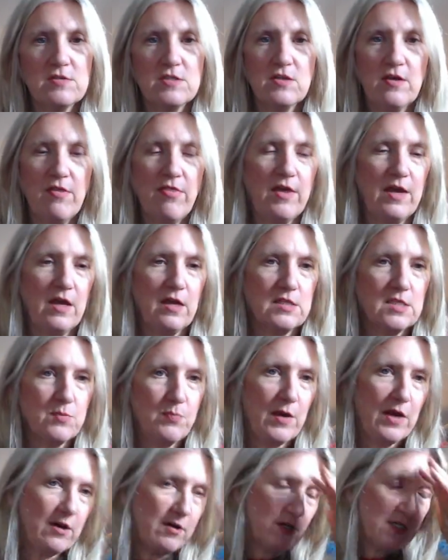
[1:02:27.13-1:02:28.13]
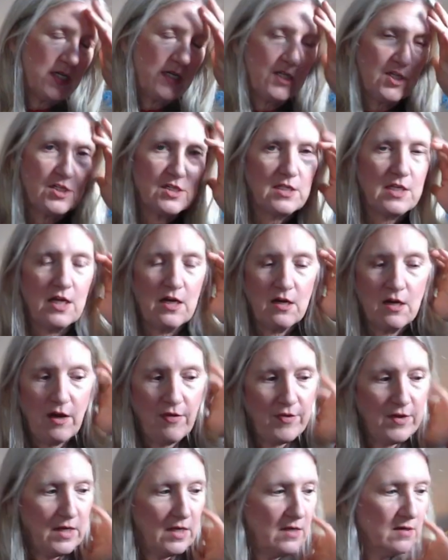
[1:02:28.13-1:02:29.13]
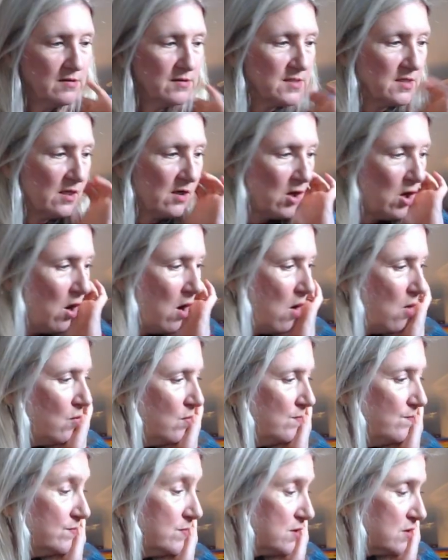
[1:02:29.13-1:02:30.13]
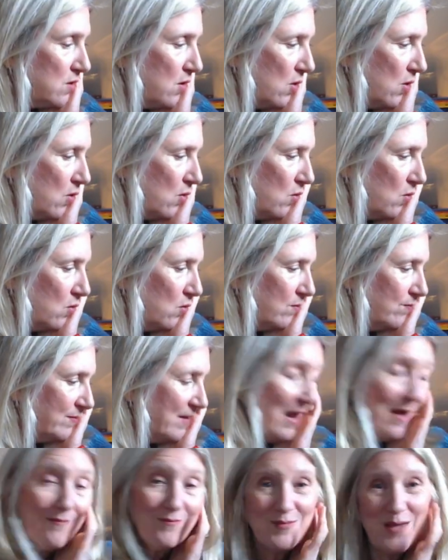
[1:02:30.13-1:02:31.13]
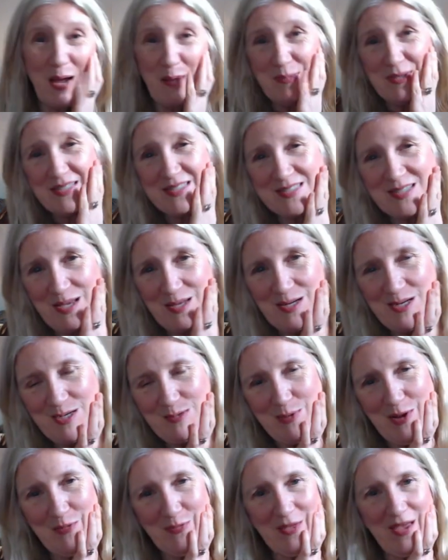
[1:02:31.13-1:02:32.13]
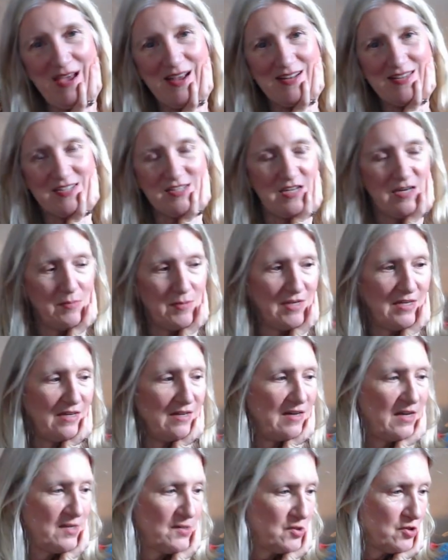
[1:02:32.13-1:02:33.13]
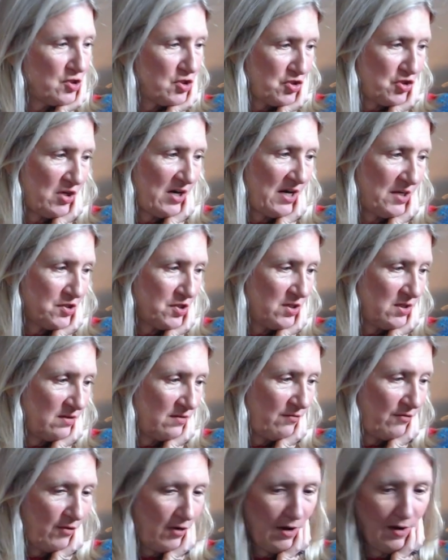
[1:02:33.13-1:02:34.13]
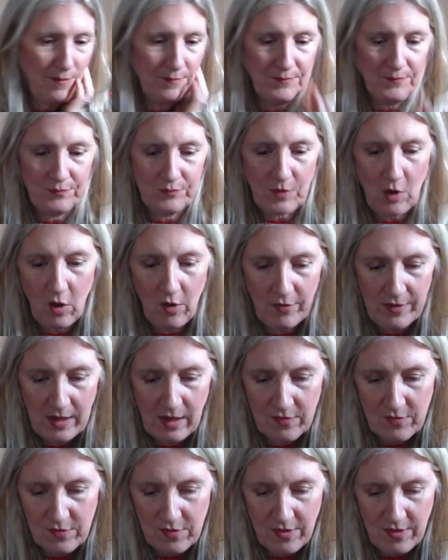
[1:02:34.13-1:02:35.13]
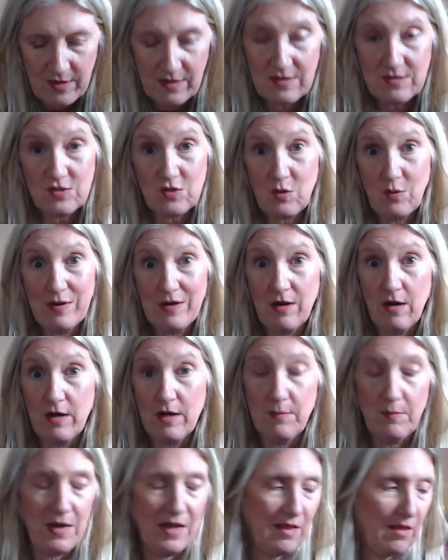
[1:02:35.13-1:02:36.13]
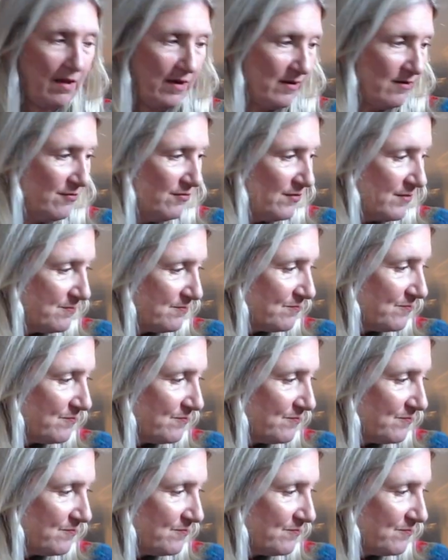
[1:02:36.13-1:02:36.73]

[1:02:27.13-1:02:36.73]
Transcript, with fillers: So I think it's better to just get it on the needles and go. So yeah, I'm excited about that. It's going to be a nice distraction from all the other things going on in my life.